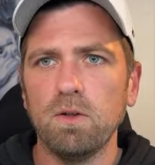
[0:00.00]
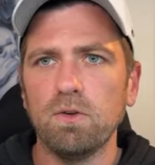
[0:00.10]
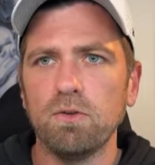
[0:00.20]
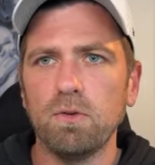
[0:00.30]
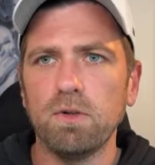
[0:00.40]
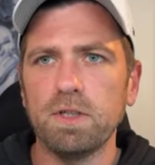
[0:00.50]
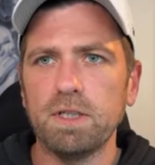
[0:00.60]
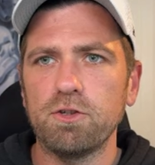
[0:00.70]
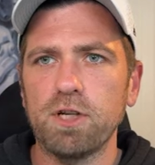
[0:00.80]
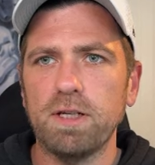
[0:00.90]

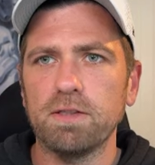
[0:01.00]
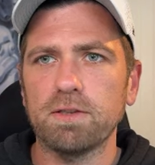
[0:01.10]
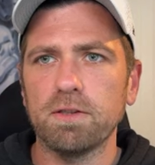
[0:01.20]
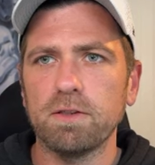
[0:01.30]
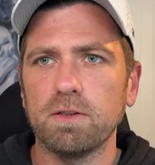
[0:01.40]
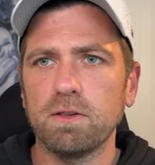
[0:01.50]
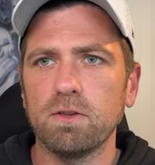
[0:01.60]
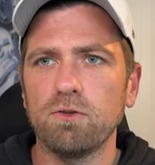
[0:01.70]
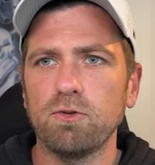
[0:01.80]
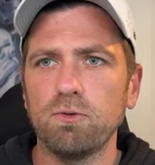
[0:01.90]
30 JSON
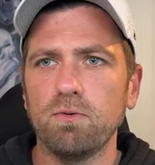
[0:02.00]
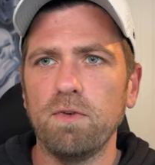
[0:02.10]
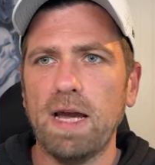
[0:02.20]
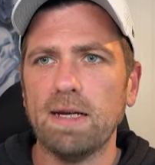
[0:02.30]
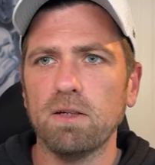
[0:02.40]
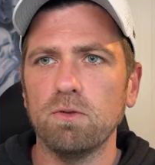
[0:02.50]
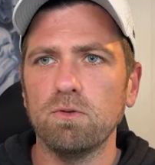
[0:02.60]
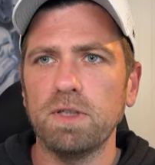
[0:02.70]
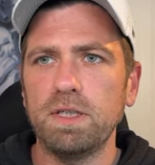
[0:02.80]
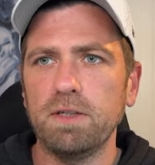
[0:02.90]
to back
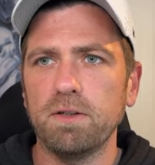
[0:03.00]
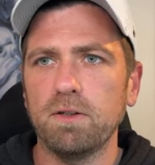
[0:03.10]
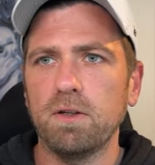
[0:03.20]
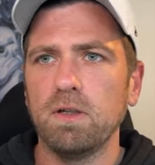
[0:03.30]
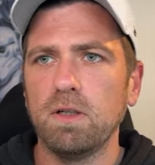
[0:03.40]
over here.